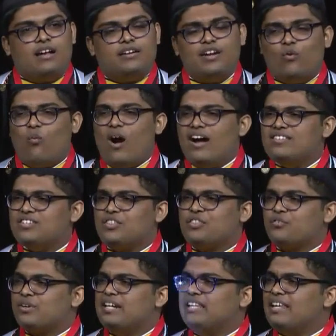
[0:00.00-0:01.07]
Now, Y is a
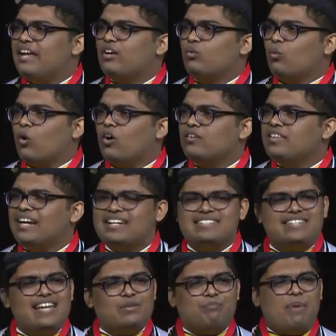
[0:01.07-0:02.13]
3-letter word that can
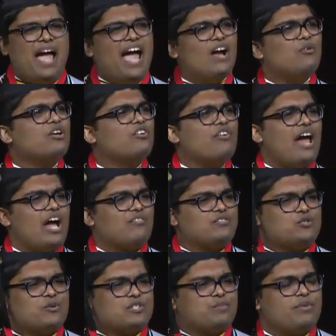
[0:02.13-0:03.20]
take paragraphs
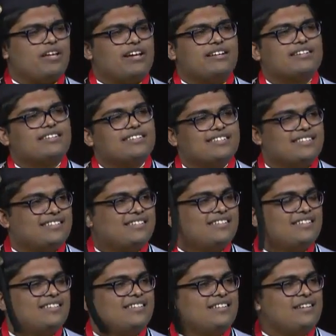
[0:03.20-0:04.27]
to explain.
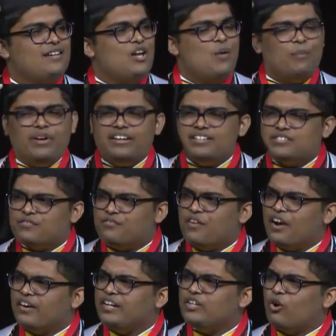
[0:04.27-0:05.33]
But at its
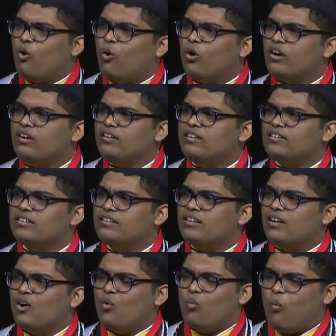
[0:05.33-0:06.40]
very core,
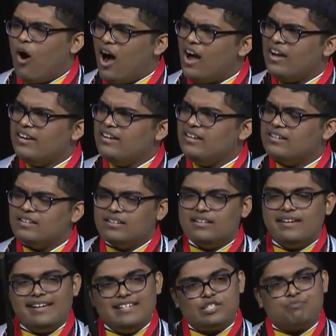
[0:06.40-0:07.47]
Y
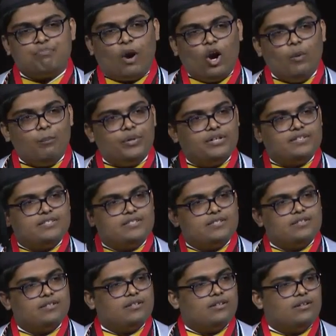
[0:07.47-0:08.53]
is purpose.
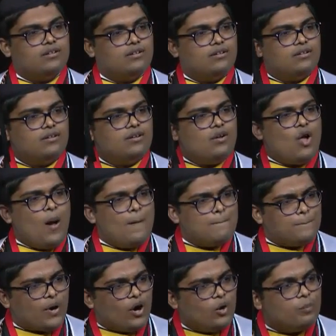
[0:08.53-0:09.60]

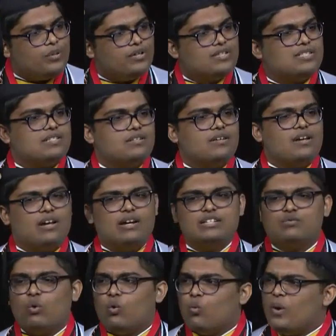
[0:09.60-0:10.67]
Purpose
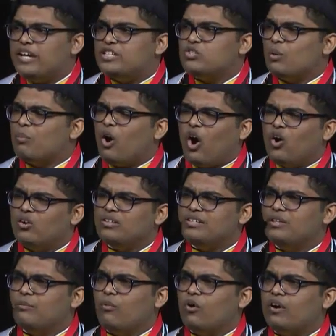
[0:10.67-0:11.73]
is what wakes you up early in
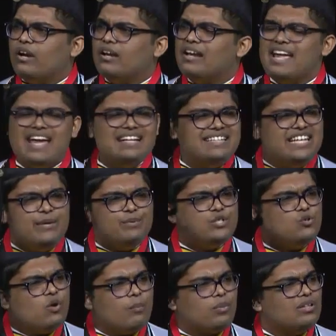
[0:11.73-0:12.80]
the morning and keeps
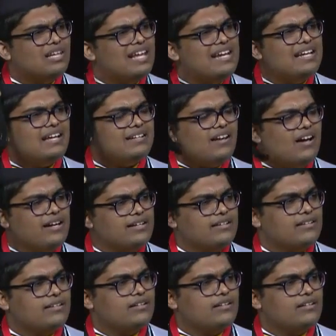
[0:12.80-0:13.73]
you up late at night.